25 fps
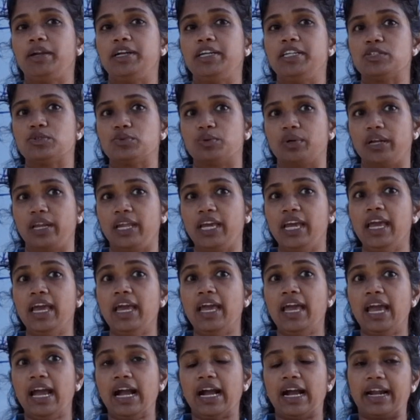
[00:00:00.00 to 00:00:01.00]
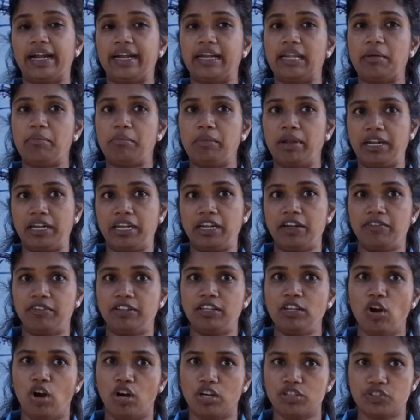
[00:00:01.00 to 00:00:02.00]
blood is only contaminated
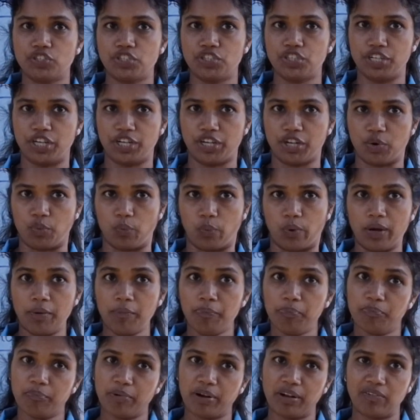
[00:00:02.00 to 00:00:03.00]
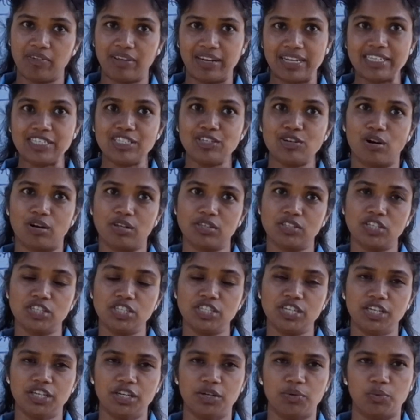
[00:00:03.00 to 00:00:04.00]
with the oxygenated one, but whereas the
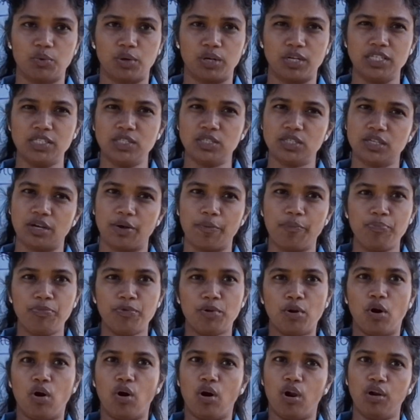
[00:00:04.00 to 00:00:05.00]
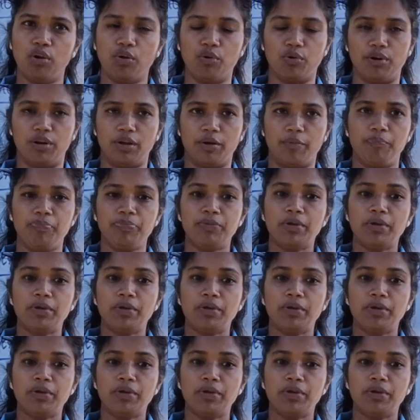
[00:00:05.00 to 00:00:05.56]
oxygenated one is all good.